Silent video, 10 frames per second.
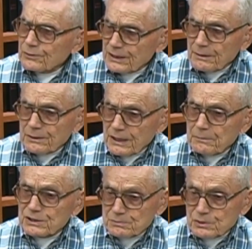or
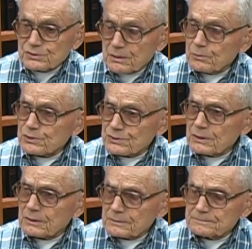damaged. Most of them were
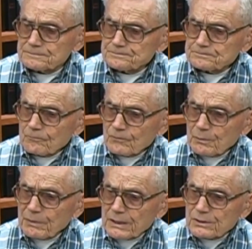sunk.
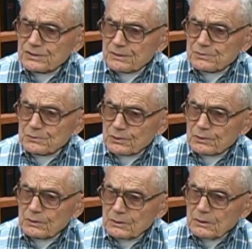The battleships
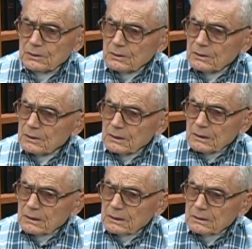were,
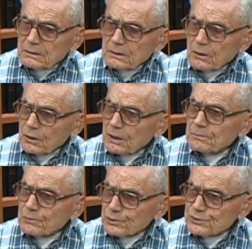all
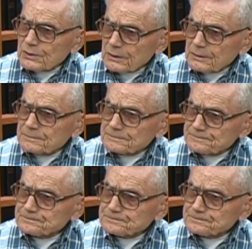of them were sunk.